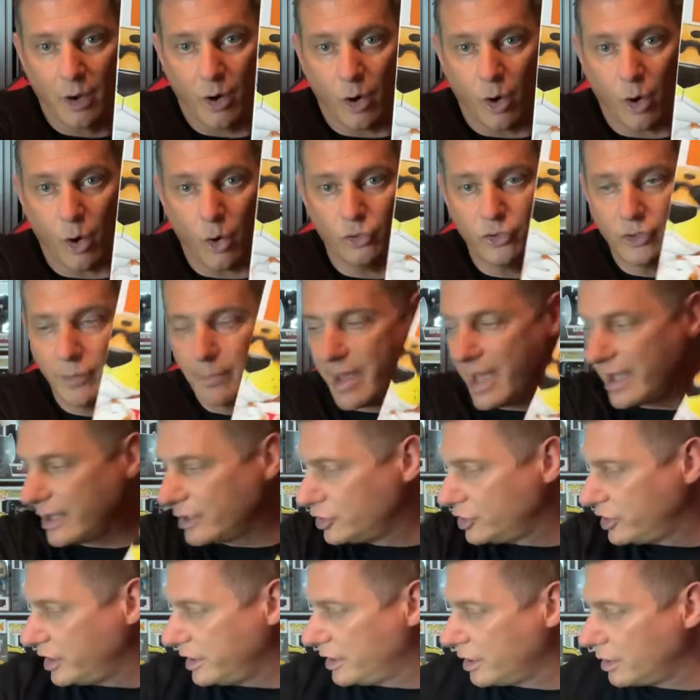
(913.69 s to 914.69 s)
Holding the bag of
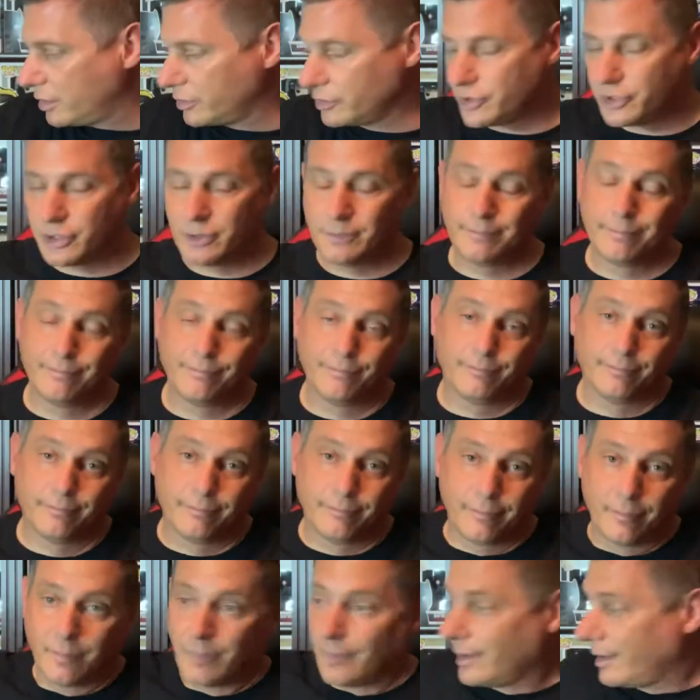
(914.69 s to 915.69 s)
Cheetos.
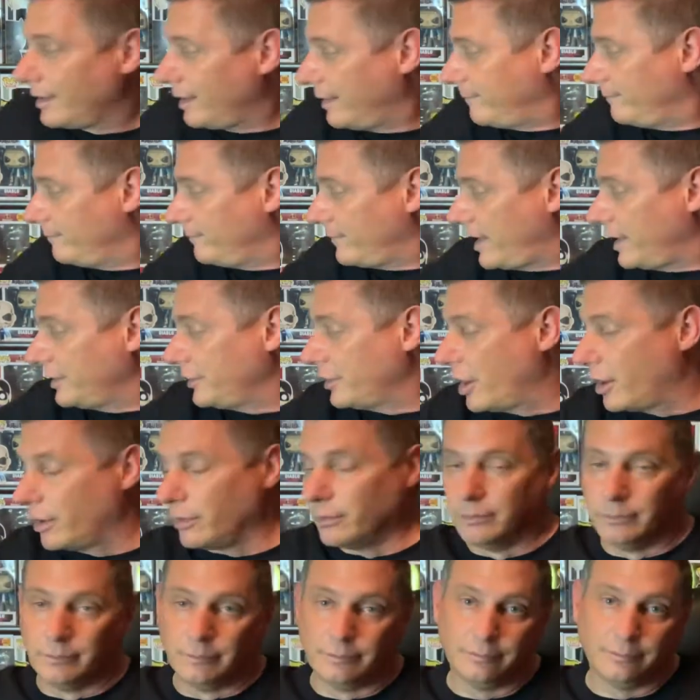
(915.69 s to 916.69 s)
I know,
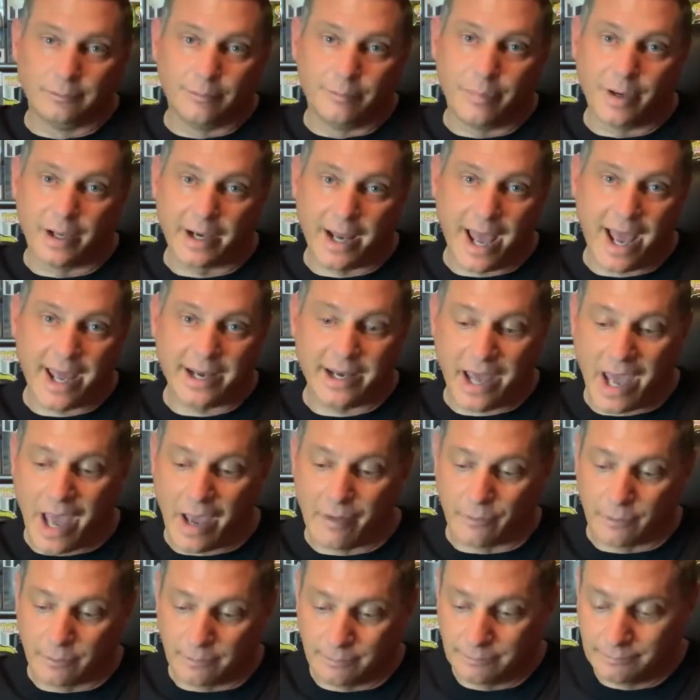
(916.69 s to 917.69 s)
but I had to
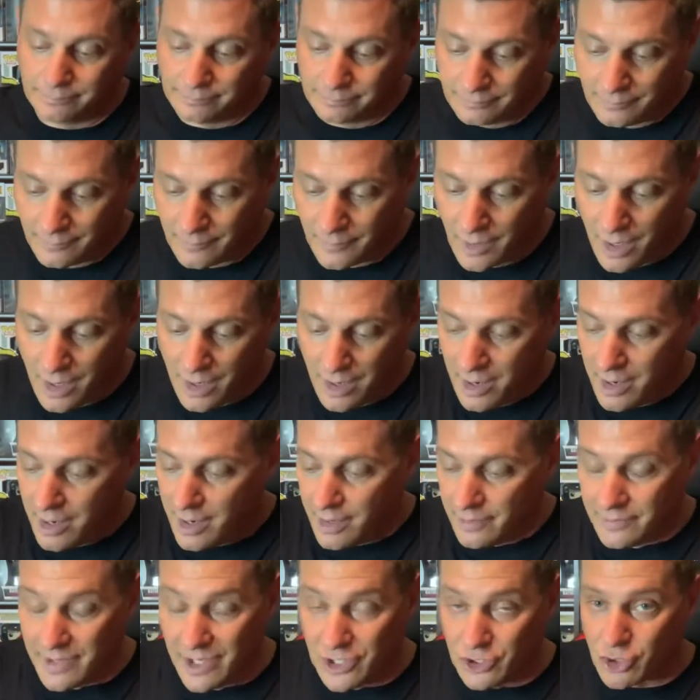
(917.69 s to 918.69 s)
have them.
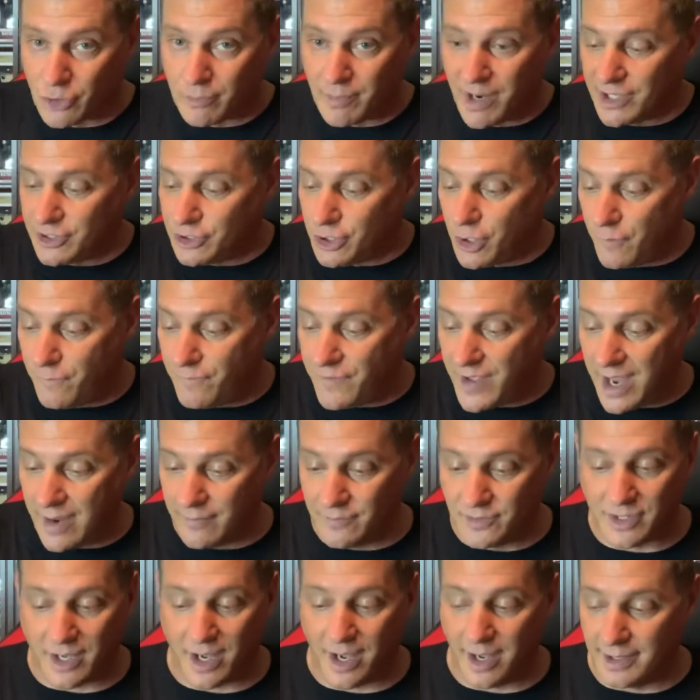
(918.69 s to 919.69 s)
These are my two
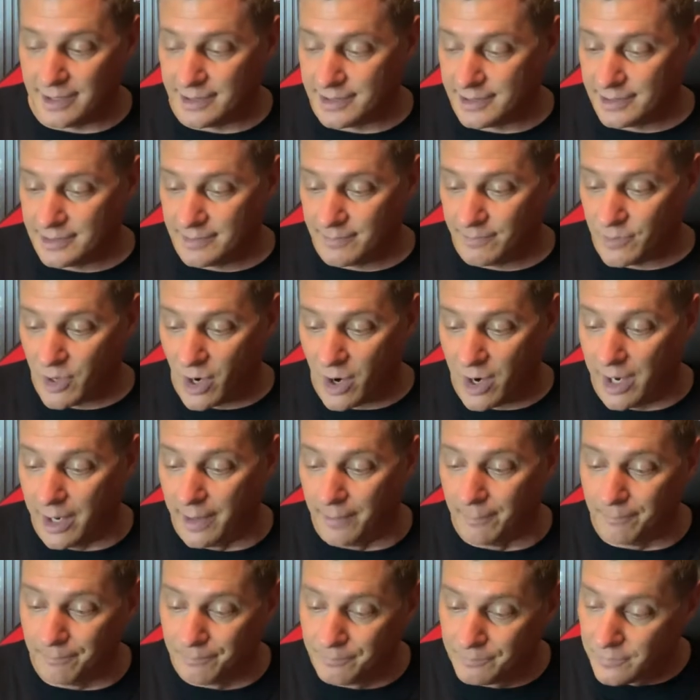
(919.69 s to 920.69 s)
faves, guys. All
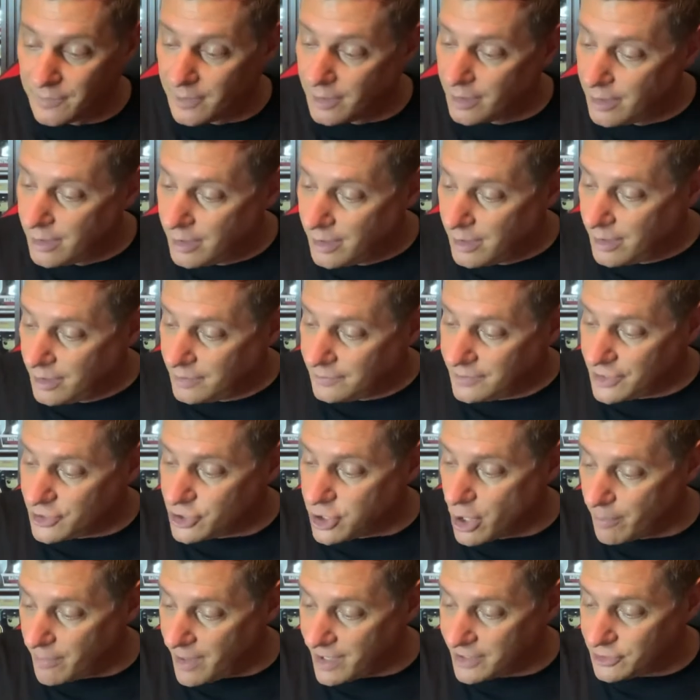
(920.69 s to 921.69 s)
right.
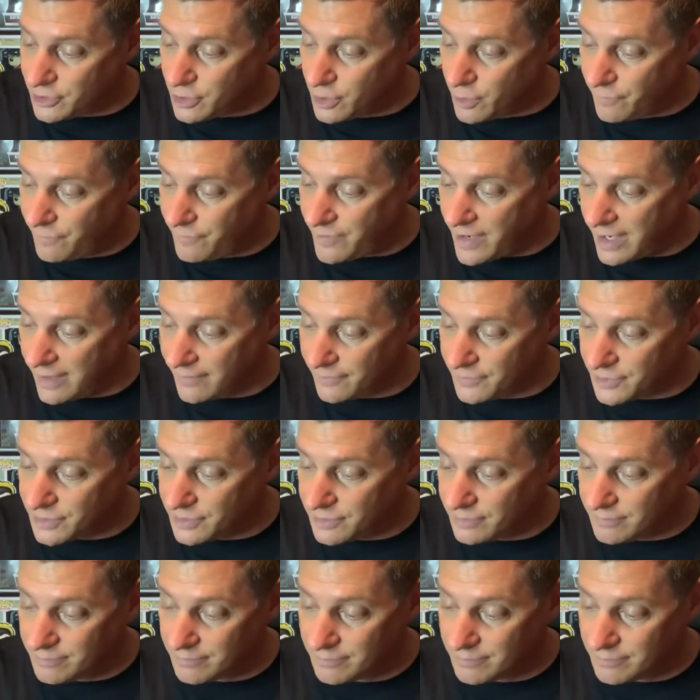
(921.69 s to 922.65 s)
These are my two faves.